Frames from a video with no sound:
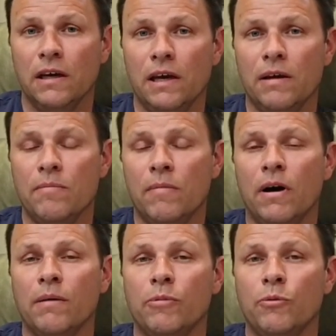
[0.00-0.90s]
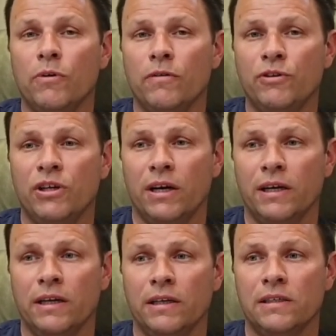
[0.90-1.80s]
it might be worth
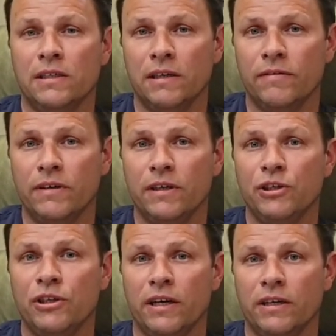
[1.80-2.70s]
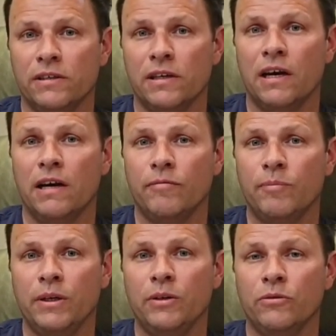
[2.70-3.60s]
checking, see if the injectors have
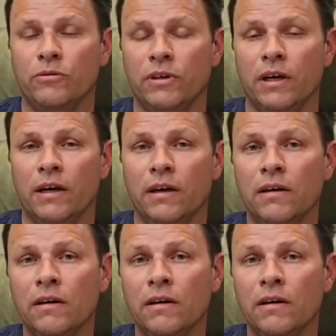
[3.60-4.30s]
been done yet.